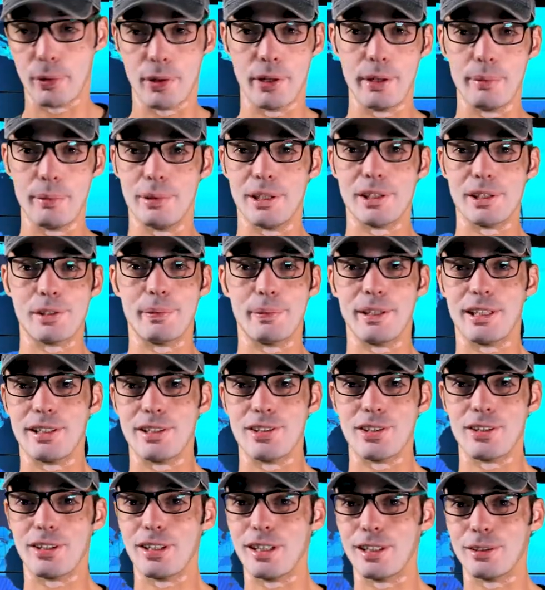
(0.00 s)
pretty much
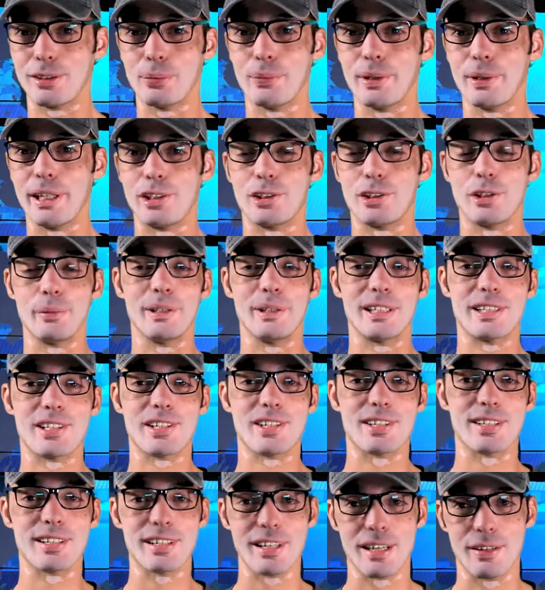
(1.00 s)
because it got way too much
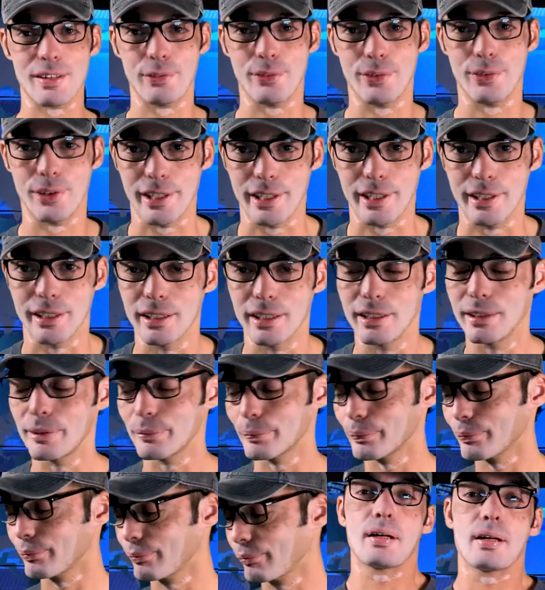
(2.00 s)
stuff free.
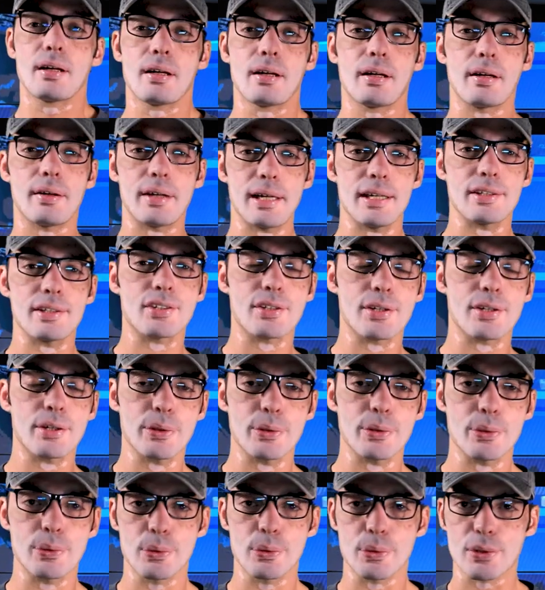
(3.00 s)
All right,
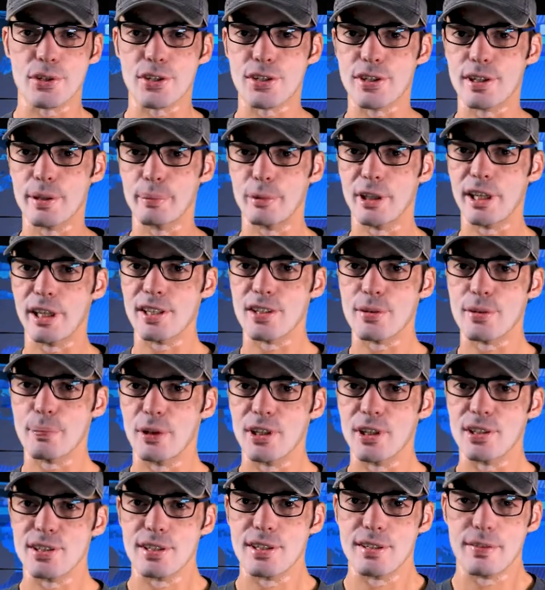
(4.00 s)
so summarize
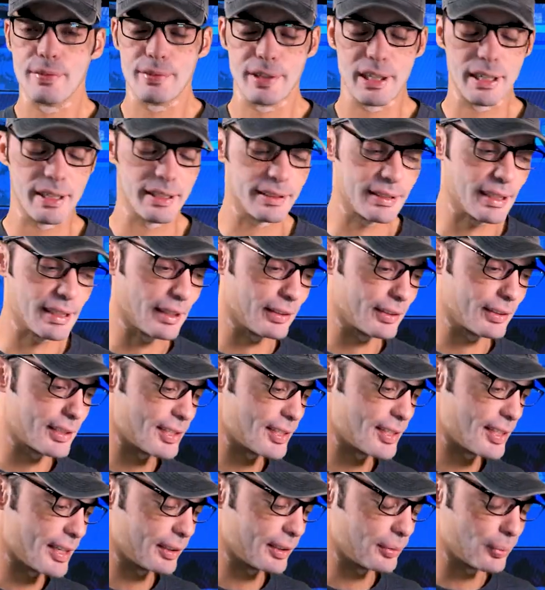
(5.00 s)
Princess event. How
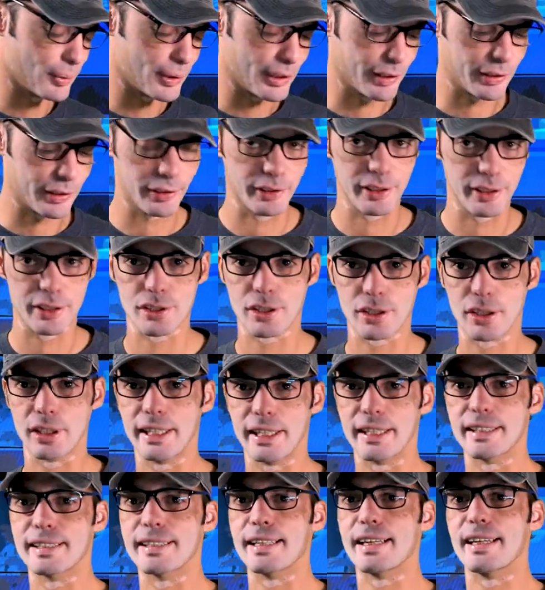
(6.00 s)
does that work? You need to
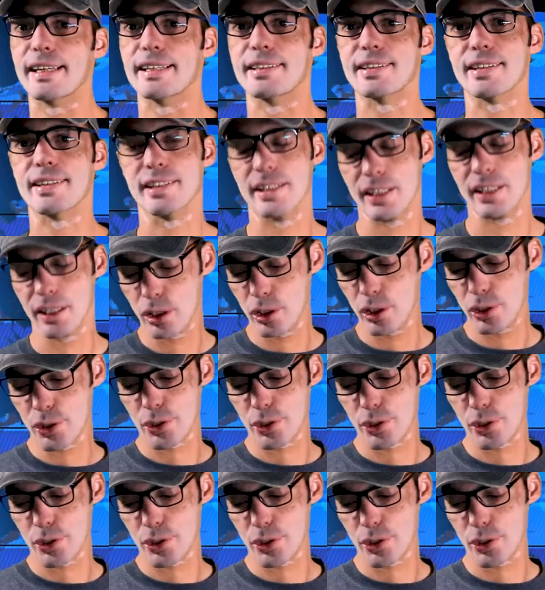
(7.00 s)
collect dice.